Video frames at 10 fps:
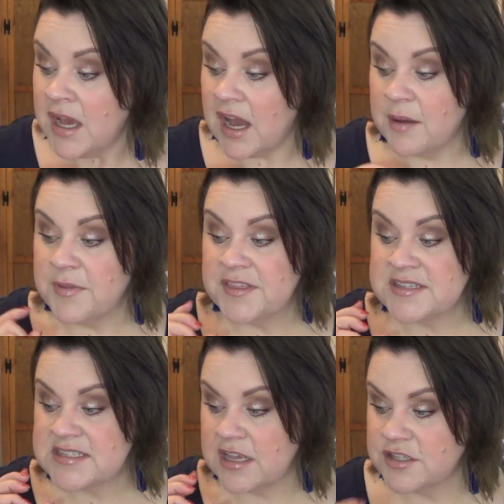Um, this
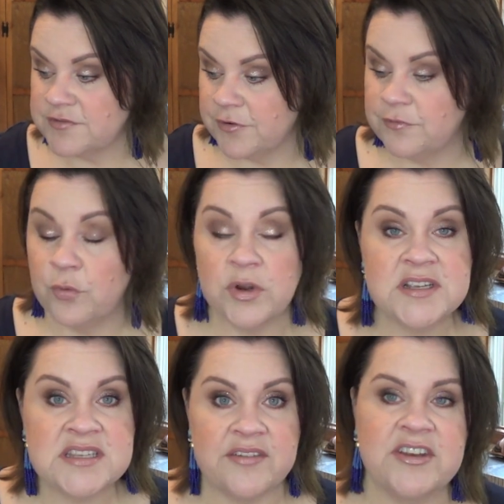sells for
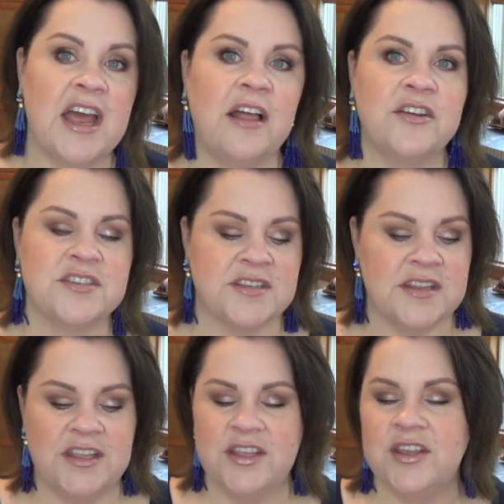
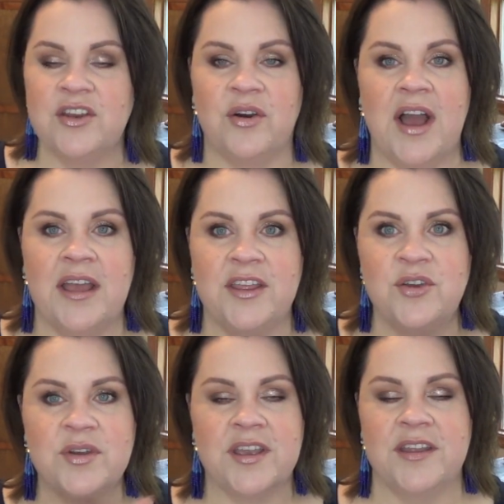$47. You know, I,
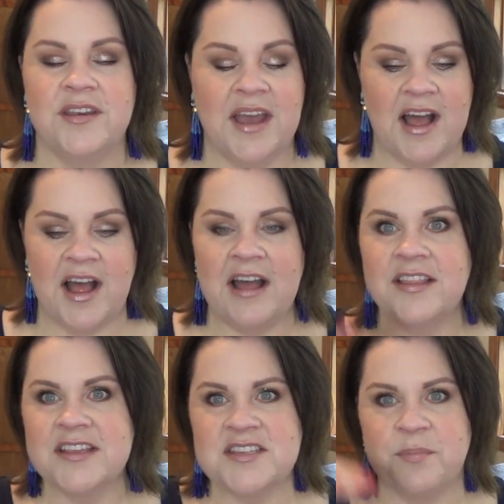you can, I'll
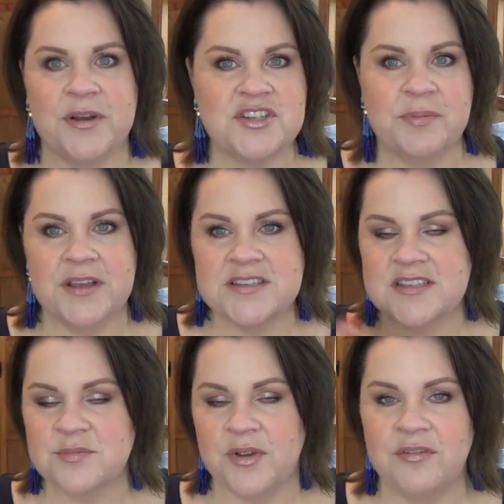list a bunch of
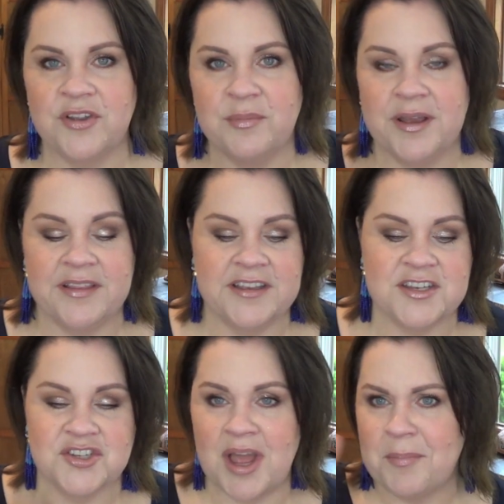places wherever you might like
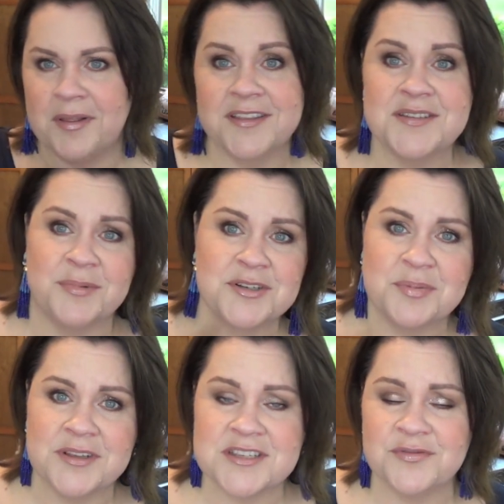to shop. I'll list a bunch of
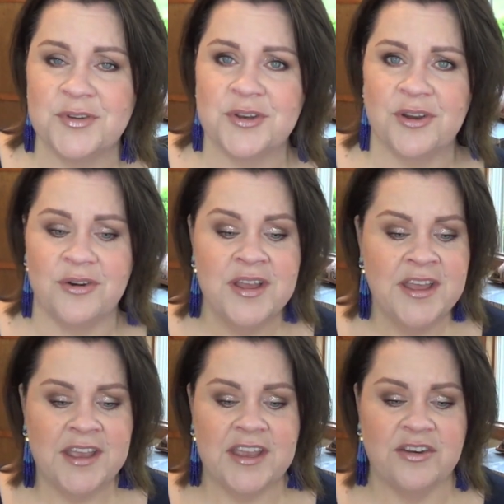places for you to go.
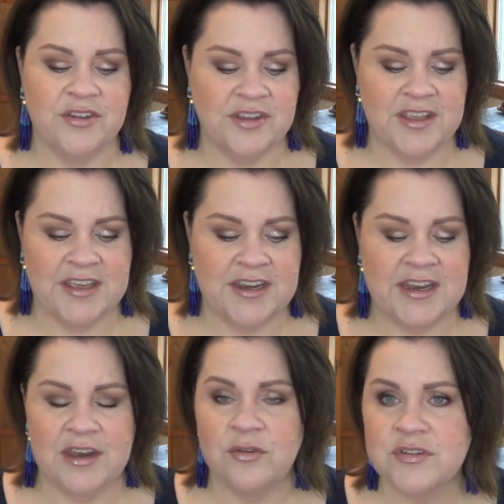You know, you can get it
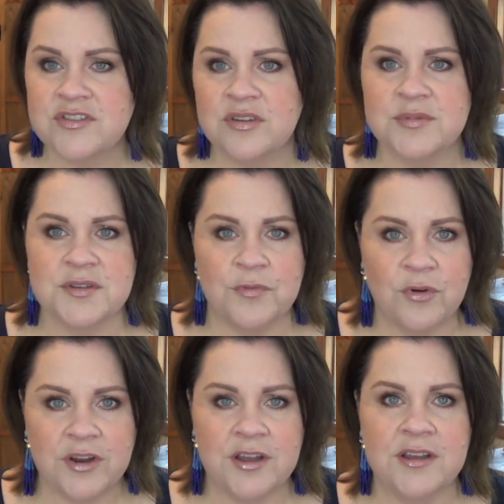at Nordstrom,
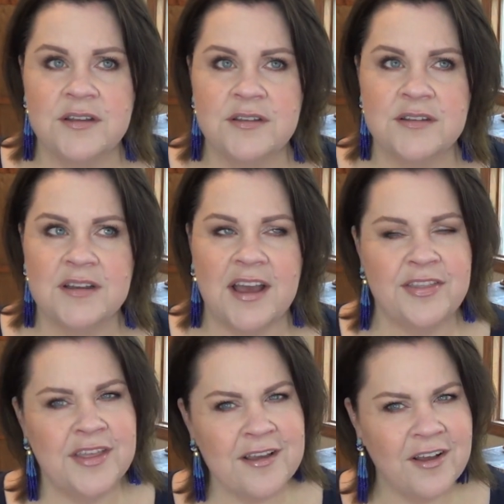Sephora. I
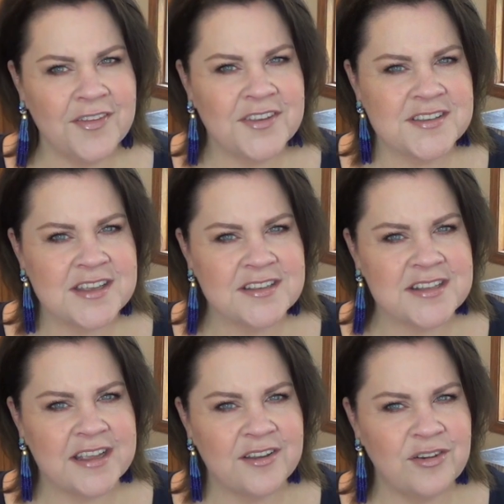think Ulta sells
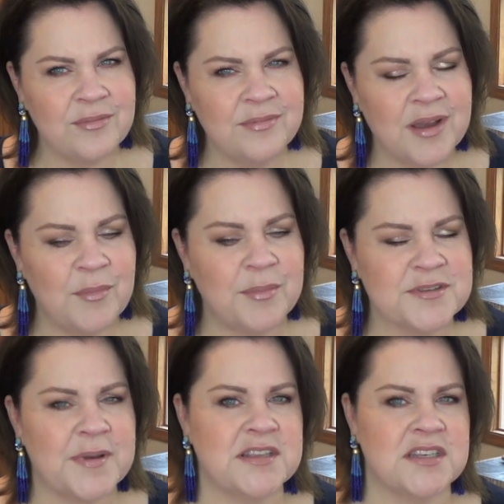Lancome. I'm
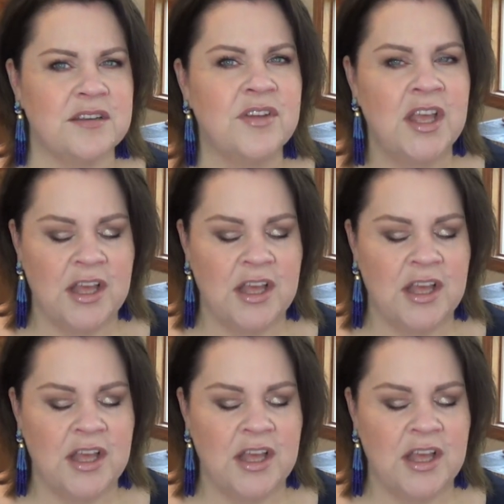almost positive.